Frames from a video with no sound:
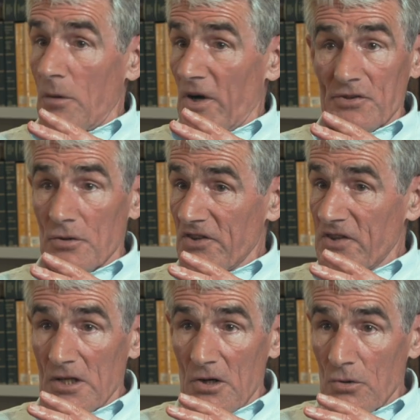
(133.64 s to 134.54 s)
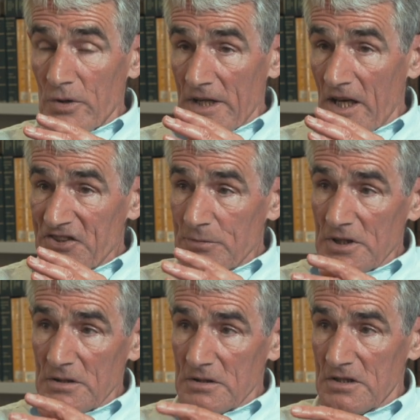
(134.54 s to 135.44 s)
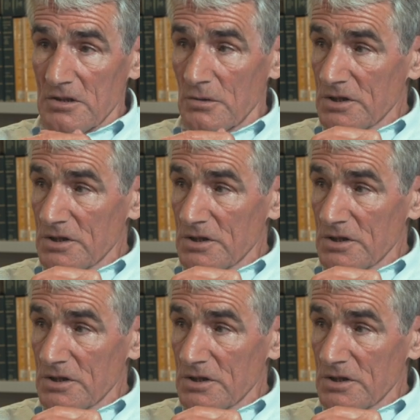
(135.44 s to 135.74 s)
wasn't going to say no when he asked me to do